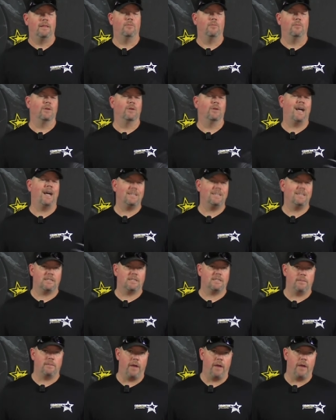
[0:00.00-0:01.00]
We're not
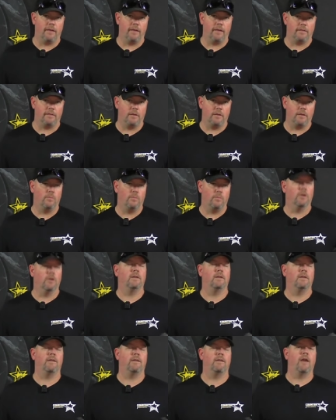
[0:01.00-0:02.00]
just epoxy; we're
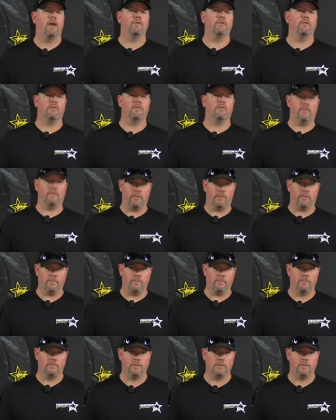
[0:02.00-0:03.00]
an entire system
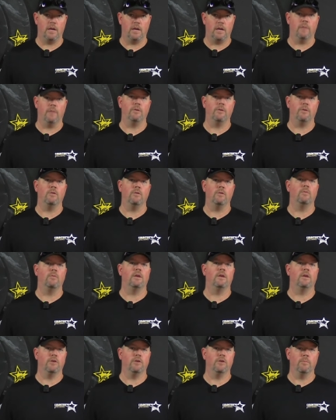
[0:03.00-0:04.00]
to help you
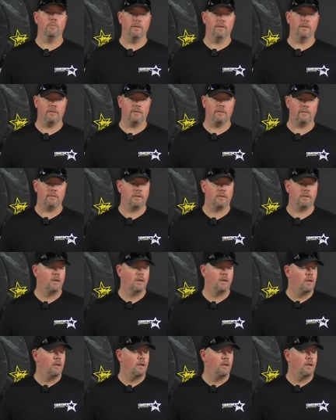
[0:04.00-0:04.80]
in your business.